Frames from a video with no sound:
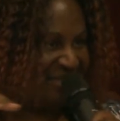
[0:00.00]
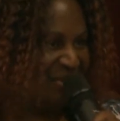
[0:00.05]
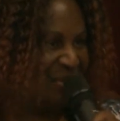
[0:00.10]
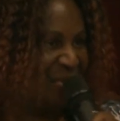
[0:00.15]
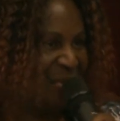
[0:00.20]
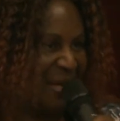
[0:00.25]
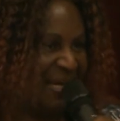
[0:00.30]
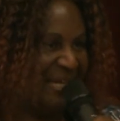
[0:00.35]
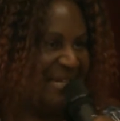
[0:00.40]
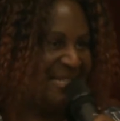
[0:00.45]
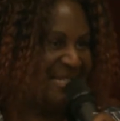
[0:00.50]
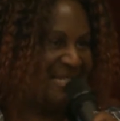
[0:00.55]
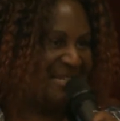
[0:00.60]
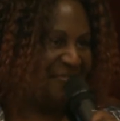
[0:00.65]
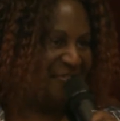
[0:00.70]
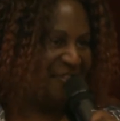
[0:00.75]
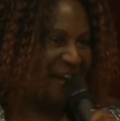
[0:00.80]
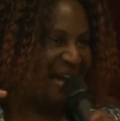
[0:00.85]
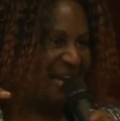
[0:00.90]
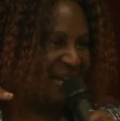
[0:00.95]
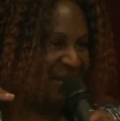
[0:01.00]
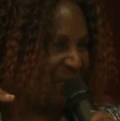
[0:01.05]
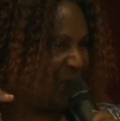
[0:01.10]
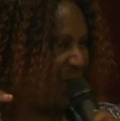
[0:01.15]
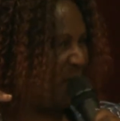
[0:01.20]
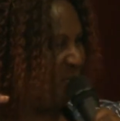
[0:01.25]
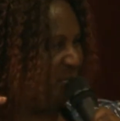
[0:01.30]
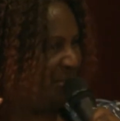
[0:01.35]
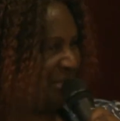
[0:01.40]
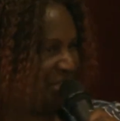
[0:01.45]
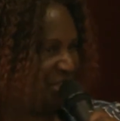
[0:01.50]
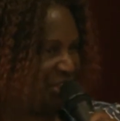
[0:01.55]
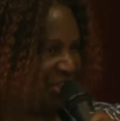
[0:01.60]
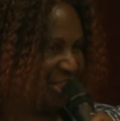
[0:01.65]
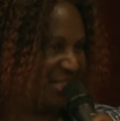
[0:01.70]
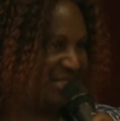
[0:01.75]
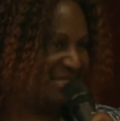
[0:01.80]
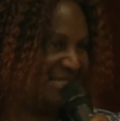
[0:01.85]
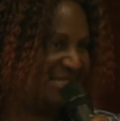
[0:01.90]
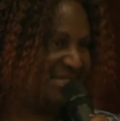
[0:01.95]
you hit divine
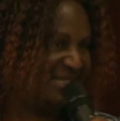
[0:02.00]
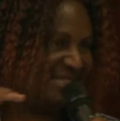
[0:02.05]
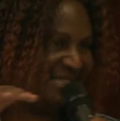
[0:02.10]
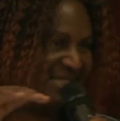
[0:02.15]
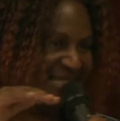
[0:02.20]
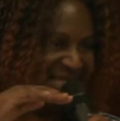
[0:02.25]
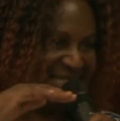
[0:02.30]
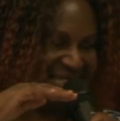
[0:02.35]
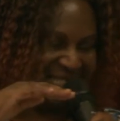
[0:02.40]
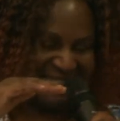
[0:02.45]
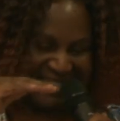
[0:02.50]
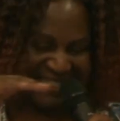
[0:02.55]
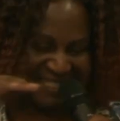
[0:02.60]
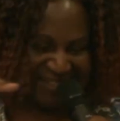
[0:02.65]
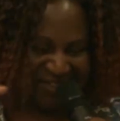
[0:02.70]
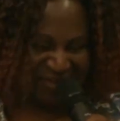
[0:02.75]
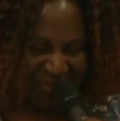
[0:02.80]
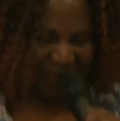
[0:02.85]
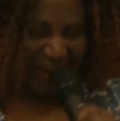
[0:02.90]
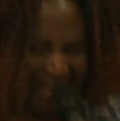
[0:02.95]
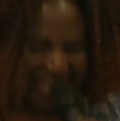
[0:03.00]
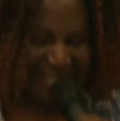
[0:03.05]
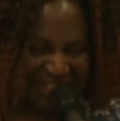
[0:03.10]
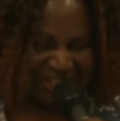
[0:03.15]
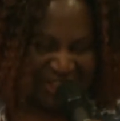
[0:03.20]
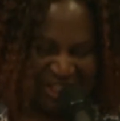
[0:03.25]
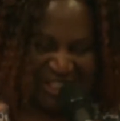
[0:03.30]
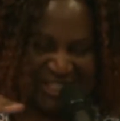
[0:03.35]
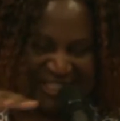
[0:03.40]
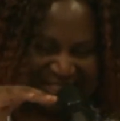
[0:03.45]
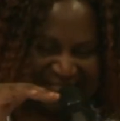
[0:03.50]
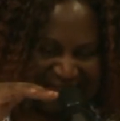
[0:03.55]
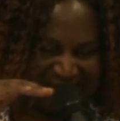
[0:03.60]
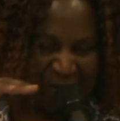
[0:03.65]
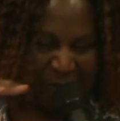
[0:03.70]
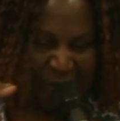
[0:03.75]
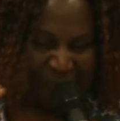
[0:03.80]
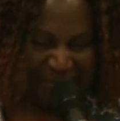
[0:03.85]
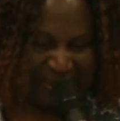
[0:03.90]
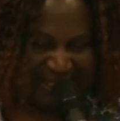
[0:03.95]
completion. It is finished. It is
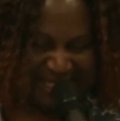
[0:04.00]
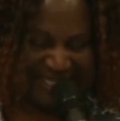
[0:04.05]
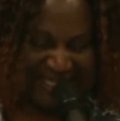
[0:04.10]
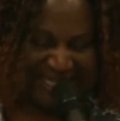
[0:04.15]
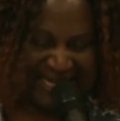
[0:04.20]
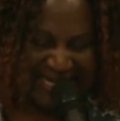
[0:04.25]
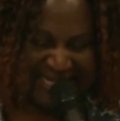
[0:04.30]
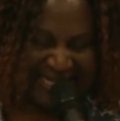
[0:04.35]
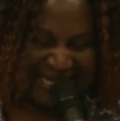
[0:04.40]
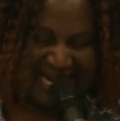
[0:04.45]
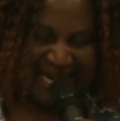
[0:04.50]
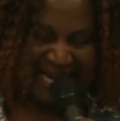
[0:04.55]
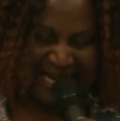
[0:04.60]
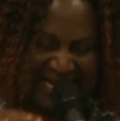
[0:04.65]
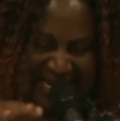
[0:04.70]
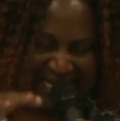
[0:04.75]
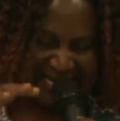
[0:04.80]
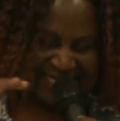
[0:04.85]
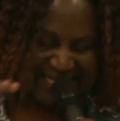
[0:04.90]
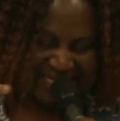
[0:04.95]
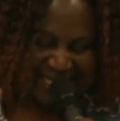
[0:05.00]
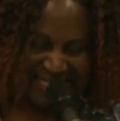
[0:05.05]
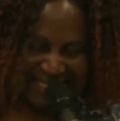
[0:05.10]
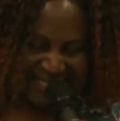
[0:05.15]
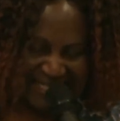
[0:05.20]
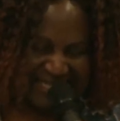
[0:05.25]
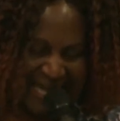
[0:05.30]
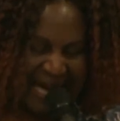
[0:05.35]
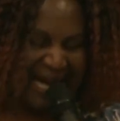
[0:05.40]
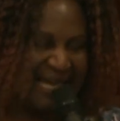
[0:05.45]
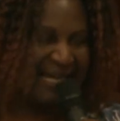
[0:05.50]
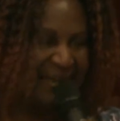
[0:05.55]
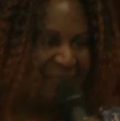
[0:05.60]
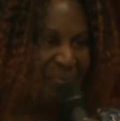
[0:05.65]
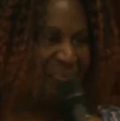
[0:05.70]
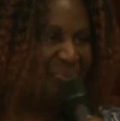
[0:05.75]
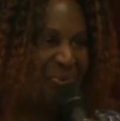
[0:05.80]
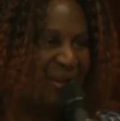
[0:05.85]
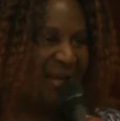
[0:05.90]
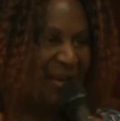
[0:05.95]
completed. It is done.
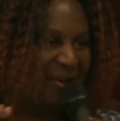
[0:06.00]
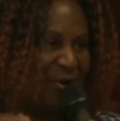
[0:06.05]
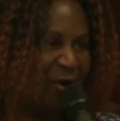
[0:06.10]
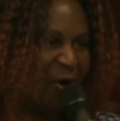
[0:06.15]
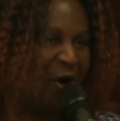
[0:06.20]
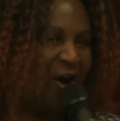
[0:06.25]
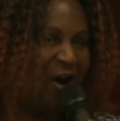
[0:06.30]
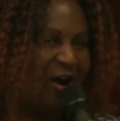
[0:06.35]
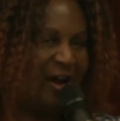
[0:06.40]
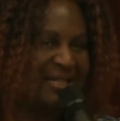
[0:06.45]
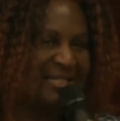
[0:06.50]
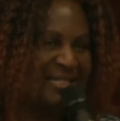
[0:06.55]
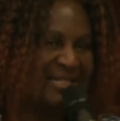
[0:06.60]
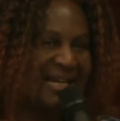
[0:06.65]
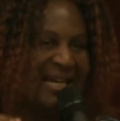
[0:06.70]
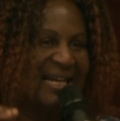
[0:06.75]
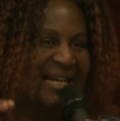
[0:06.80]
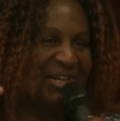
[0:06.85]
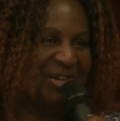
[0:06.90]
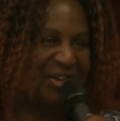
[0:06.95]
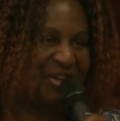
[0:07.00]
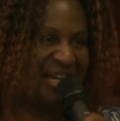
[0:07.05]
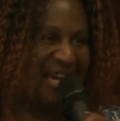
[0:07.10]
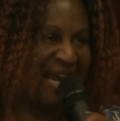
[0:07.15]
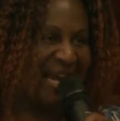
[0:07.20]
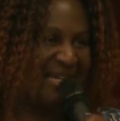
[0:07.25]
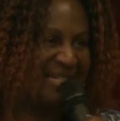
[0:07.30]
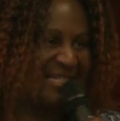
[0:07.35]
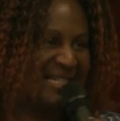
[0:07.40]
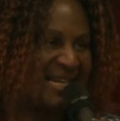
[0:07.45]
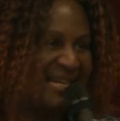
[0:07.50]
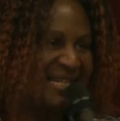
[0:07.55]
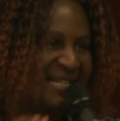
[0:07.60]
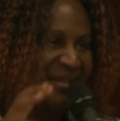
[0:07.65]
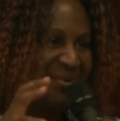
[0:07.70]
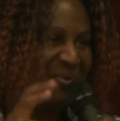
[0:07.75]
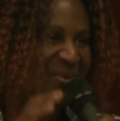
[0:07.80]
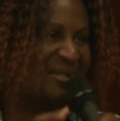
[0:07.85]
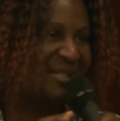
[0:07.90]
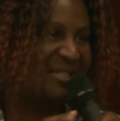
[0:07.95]
God created
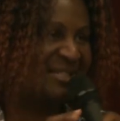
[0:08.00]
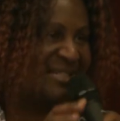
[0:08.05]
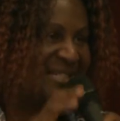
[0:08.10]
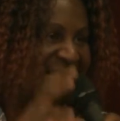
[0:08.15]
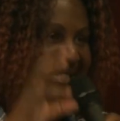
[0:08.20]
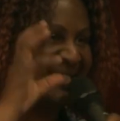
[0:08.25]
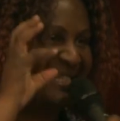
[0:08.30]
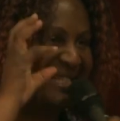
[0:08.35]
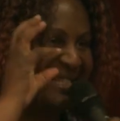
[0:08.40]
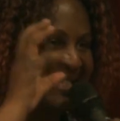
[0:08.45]
the world in